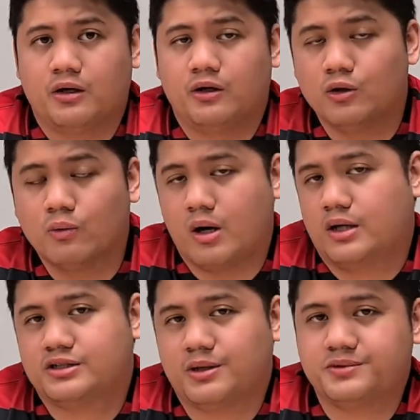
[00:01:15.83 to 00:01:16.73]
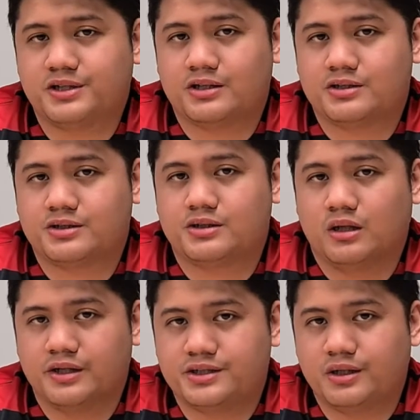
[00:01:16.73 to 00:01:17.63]
You do one subtest,
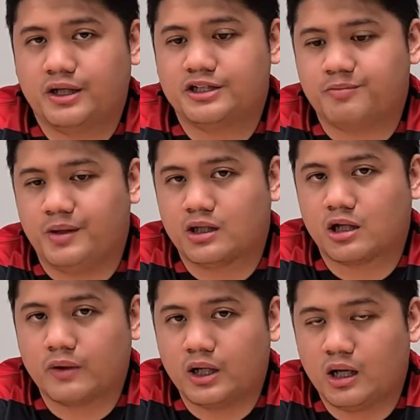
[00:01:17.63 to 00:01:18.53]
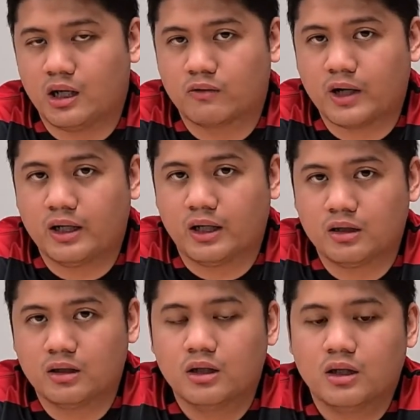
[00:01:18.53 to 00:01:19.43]
listening, speaking, reading, and writing,